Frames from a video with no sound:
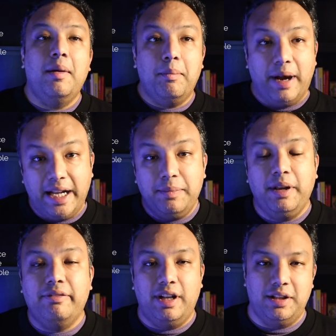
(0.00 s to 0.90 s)
might be
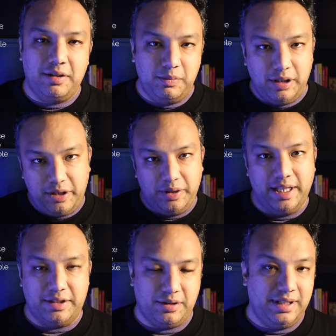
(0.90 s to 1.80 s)
vulnerable to
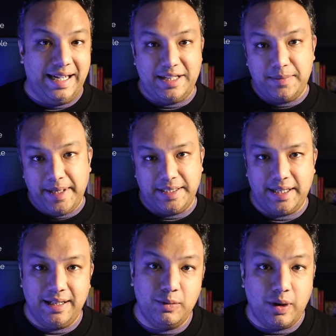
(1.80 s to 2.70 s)
this. So that is
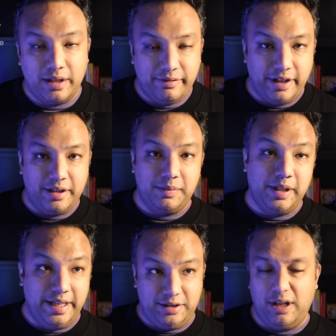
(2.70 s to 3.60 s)
basically what the
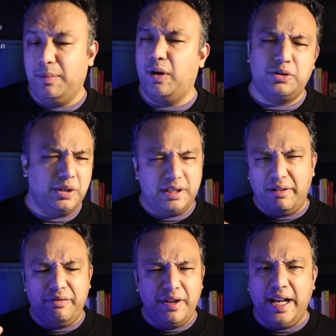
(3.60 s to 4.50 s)
vulnerability is all about. So it's a
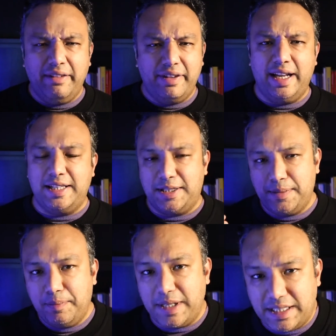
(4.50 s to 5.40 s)
very, very
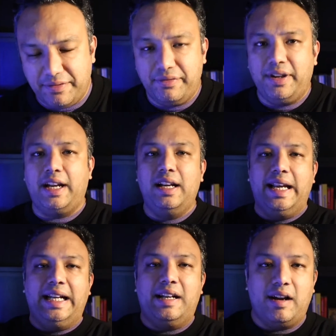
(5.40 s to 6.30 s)

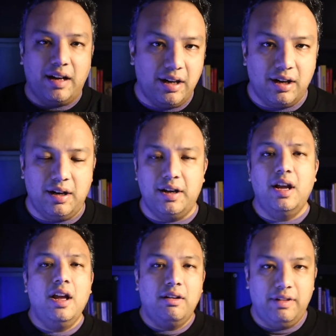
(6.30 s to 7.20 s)
specifically triggered
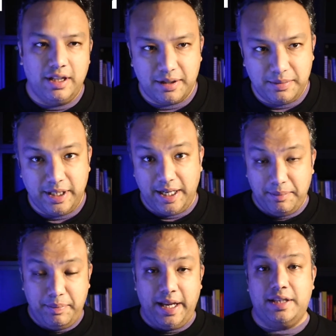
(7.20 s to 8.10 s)
vulnerability
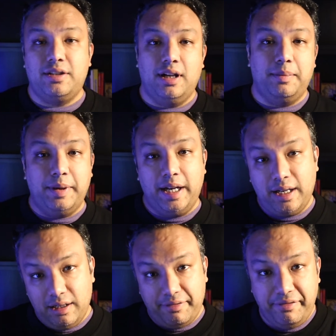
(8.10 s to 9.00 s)
based on a
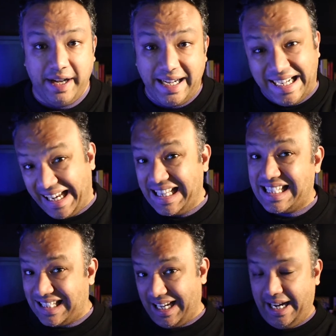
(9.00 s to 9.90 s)
particular field
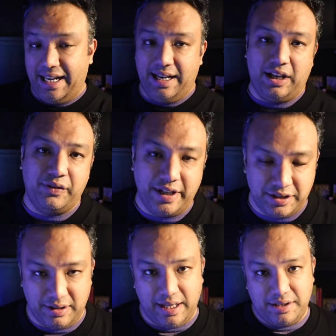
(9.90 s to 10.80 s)
inside an x
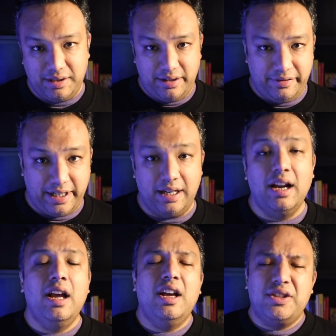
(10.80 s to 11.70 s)
9 certificate.
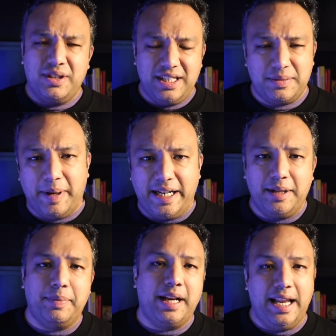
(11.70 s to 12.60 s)
So this might
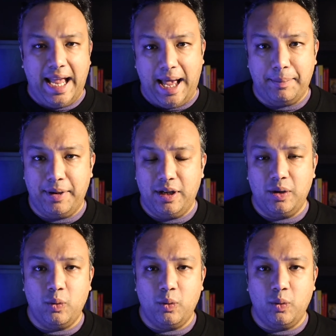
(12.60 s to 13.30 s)
typically happen